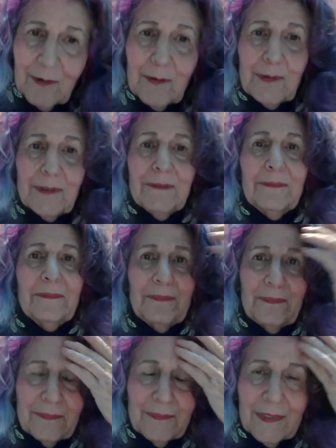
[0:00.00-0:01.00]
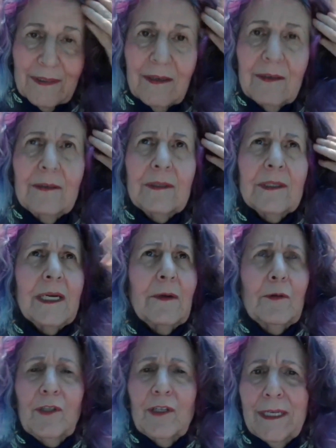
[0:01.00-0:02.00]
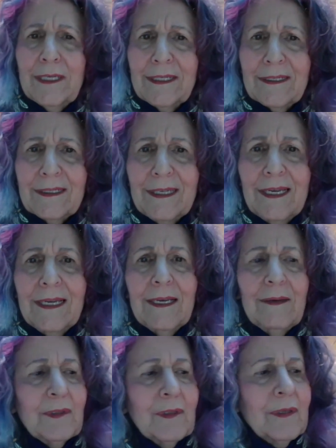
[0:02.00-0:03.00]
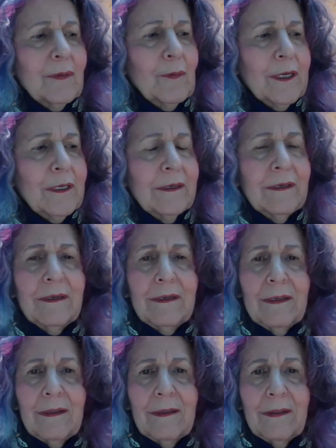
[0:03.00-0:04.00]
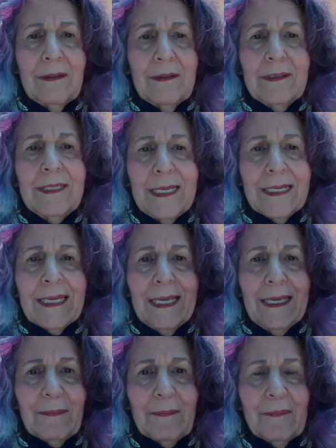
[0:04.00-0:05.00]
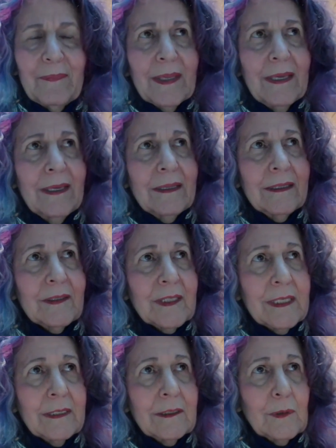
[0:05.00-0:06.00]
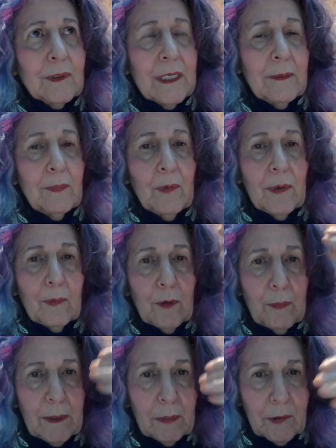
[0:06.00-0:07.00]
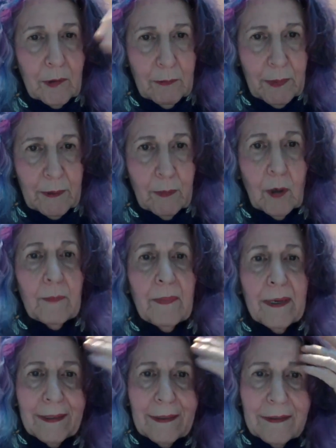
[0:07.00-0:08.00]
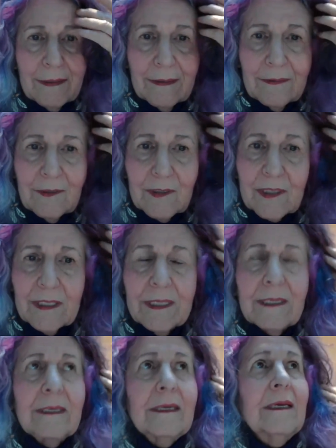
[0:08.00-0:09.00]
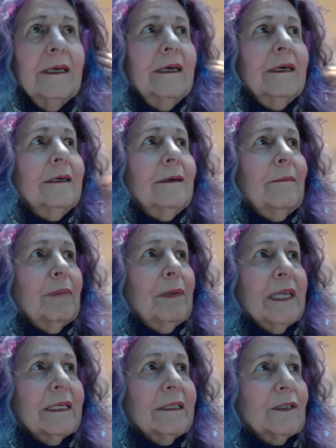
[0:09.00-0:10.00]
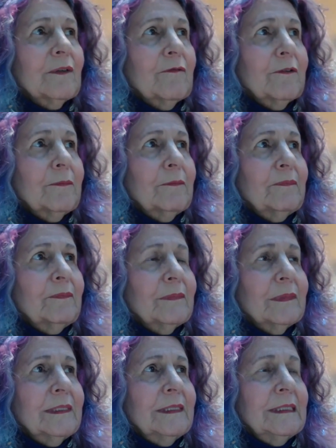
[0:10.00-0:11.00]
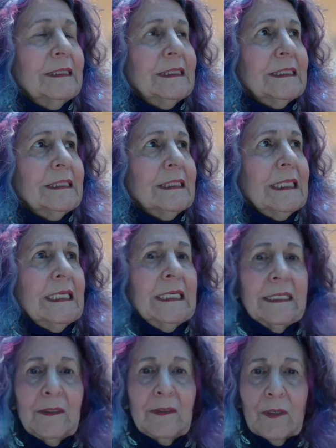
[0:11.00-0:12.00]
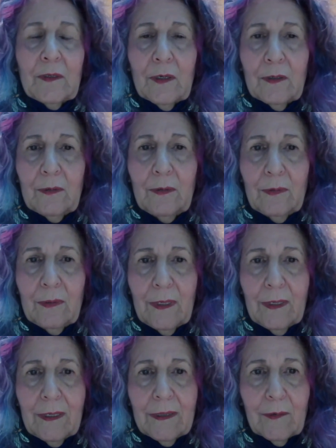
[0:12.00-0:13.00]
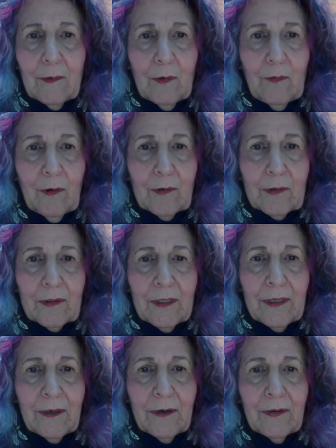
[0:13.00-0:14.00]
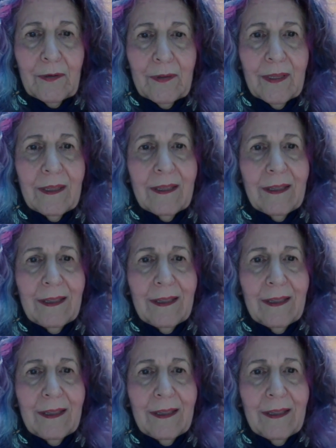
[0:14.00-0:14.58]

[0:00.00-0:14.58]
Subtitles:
frozen, cyrogenetics, so that when the day came that science was at a point where people could be brought back, just like plants from eons ago that were frozen in the earth,